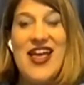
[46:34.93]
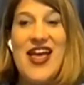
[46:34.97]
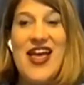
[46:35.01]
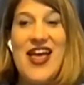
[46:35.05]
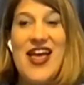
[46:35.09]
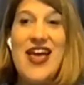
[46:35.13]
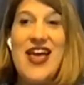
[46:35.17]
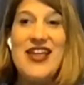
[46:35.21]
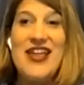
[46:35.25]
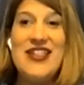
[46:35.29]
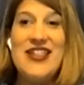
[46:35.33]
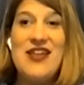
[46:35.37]

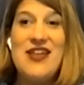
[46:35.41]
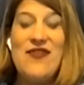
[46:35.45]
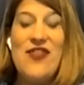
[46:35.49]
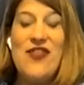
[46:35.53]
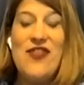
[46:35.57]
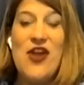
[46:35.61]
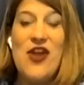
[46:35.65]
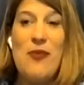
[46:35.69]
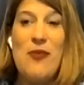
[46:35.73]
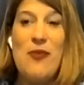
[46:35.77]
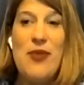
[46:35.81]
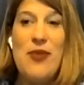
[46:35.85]
And if
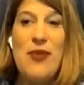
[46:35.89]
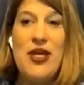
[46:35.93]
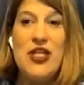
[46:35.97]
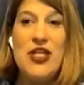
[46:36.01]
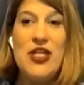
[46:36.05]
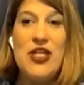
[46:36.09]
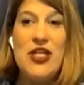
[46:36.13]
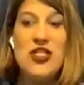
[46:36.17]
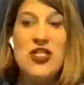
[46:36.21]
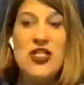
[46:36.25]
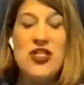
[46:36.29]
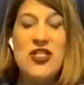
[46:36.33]
there are
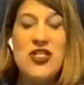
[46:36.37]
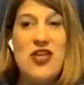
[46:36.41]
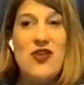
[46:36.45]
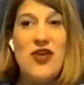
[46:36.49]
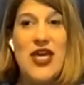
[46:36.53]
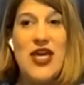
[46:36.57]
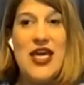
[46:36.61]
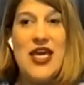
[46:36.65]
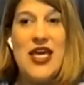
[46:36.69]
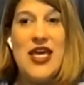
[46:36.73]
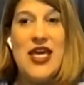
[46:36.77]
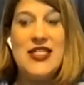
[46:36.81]
pictures that
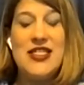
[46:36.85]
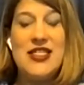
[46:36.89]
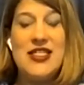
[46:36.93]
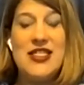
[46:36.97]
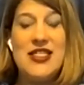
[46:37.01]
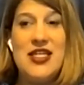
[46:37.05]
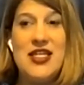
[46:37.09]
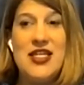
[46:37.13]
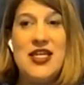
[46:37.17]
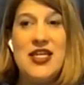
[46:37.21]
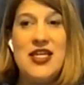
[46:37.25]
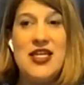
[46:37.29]
you can't
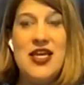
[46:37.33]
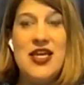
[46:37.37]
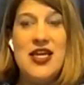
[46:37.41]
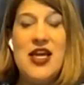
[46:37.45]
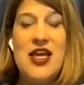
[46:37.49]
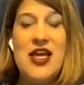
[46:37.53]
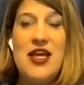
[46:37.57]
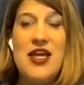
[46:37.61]
see,